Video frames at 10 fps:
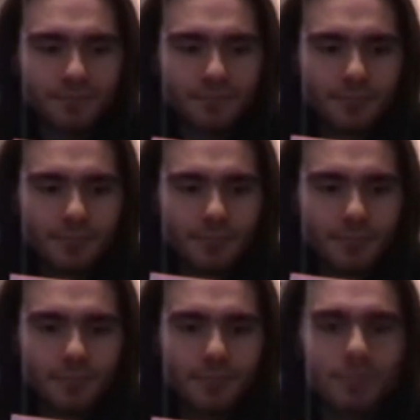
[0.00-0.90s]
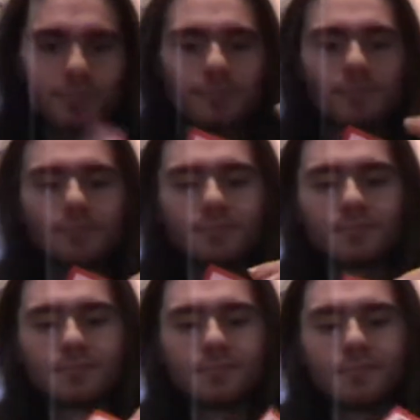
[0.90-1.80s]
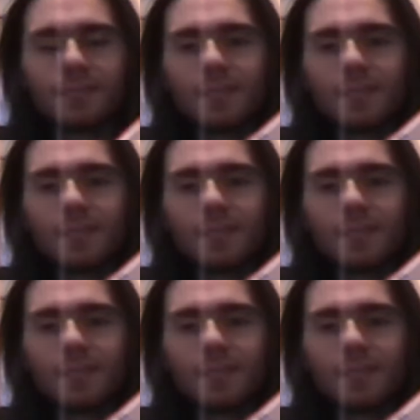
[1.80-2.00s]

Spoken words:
(no one is talking)